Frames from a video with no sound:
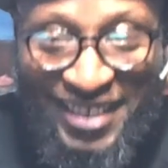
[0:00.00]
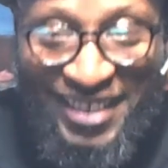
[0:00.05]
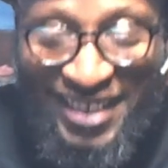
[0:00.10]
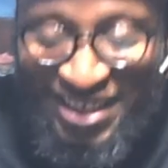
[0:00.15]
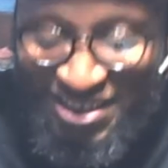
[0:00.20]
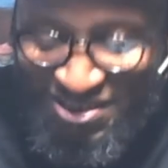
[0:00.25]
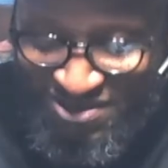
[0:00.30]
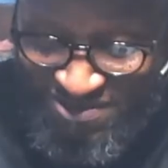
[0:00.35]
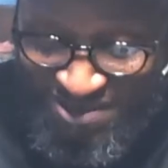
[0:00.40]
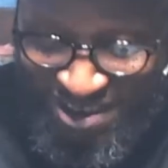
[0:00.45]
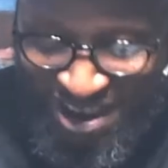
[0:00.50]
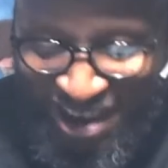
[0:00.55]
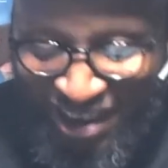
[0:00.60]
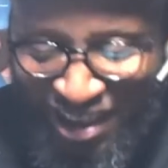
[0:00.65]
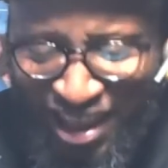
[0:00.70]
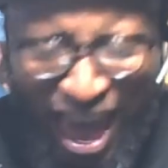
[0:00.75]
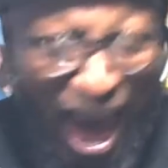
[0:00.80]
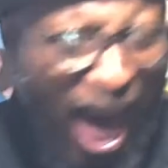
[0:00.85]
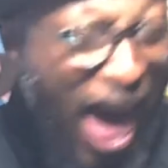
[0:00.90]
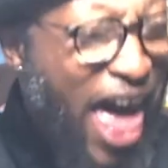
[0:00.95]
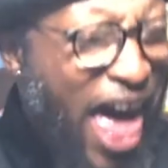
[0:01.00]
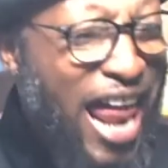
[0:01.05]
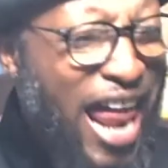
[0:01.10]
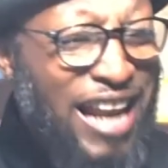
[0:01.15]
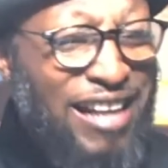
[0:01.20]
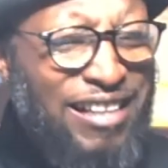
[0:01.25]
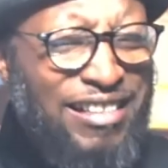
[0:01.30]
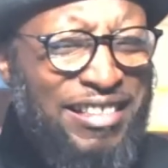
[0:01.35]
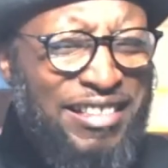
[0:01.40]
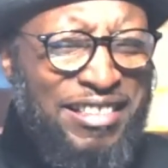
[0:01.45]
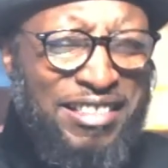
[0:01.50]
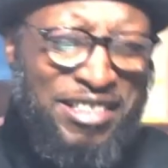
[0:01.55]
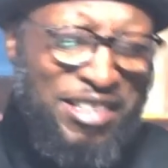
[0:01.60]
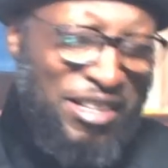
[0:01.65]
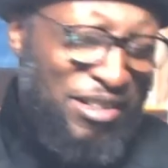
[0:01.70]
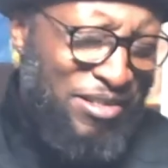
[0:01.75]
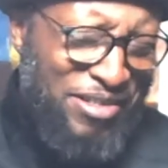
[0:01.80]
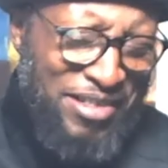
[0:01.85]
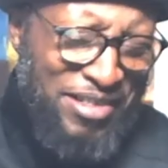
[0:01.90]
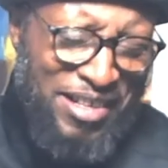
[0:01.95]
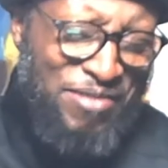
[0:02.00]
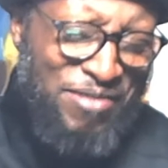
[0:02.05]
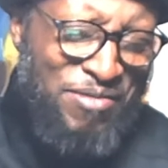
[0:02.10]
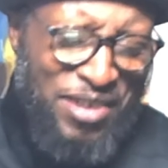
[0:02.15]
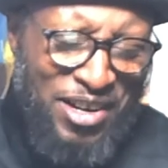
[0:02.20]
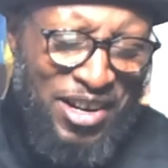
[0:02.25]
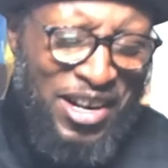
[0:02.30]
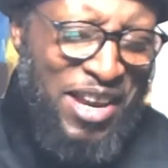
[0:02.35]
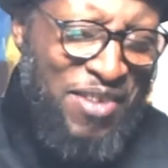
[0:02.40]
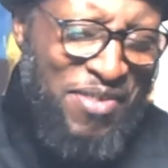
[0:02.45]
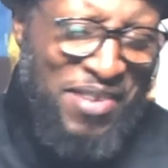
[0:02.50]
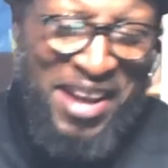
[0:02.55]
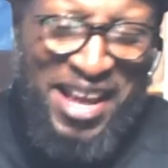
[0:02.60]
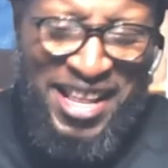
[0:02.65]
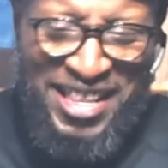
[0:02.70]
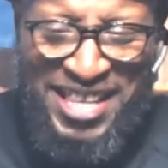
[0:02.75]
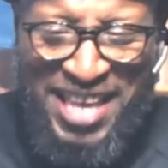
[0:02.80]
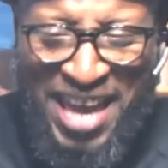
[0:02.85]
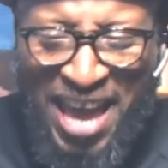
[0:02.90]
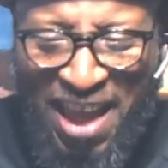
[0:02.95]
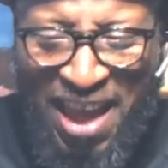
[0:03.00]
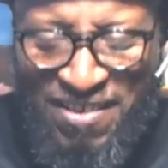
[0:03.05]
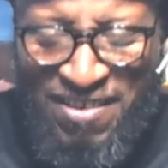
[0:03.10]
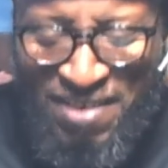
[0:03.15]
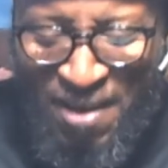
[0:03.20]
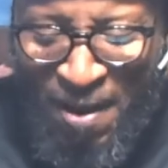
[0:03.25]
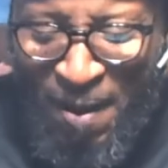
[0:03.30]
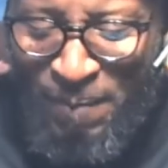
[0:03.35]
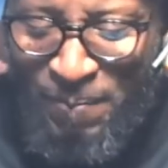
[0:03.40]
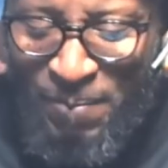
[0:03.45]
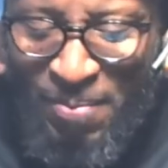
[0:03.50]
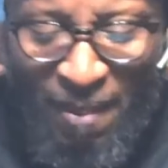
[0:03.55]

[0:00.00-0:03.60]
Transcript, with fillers: All right, uh, so we're gonna leave it at that, right?